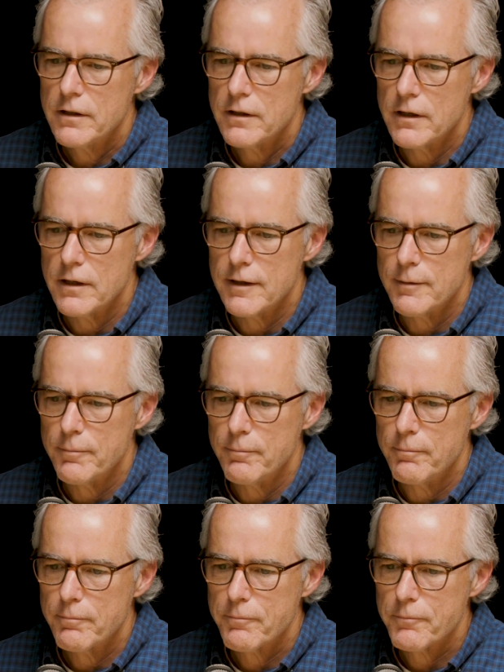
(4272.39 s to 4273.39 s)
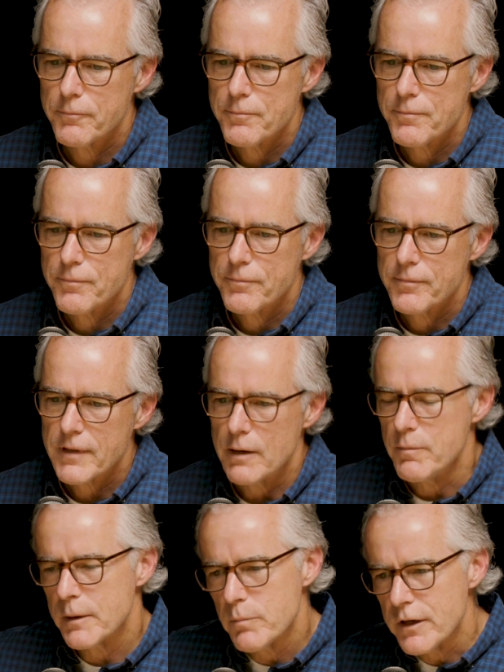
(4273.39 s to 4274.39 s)
I
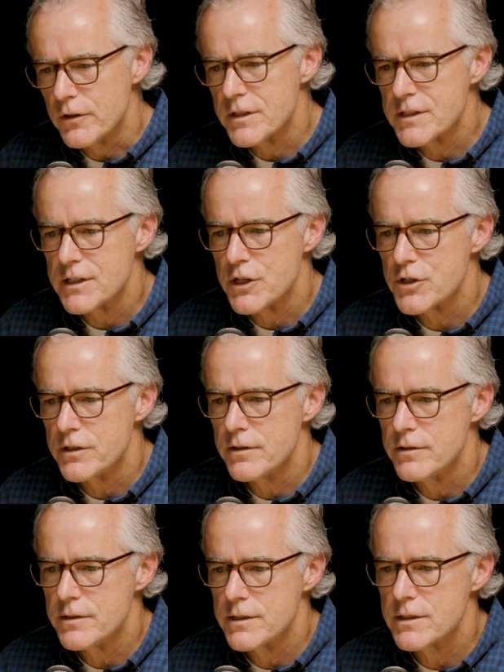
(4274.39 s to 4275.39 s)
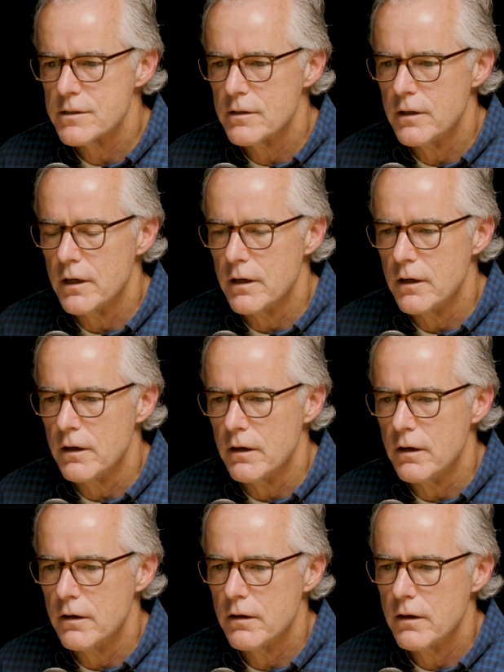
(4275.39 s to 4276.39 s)
make better decisions.
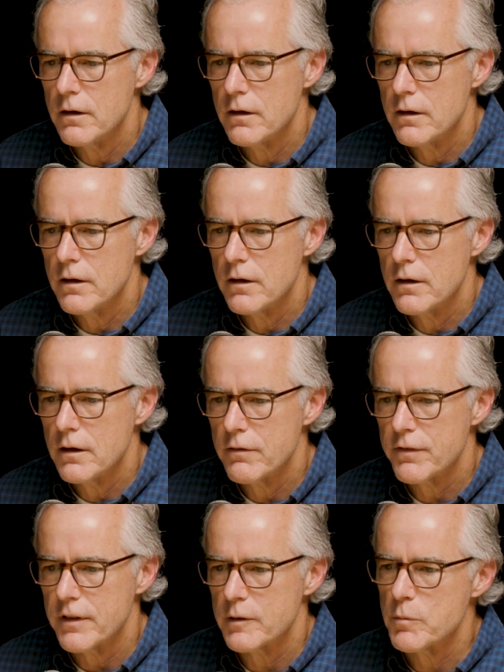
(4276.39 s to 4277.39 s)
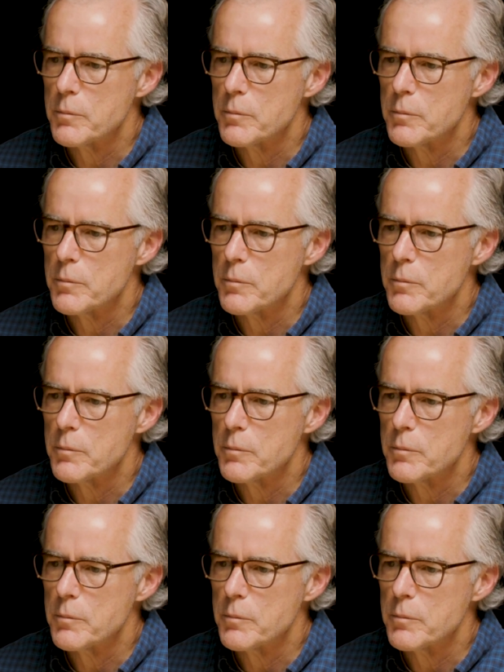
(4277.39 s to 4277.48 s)
I feel like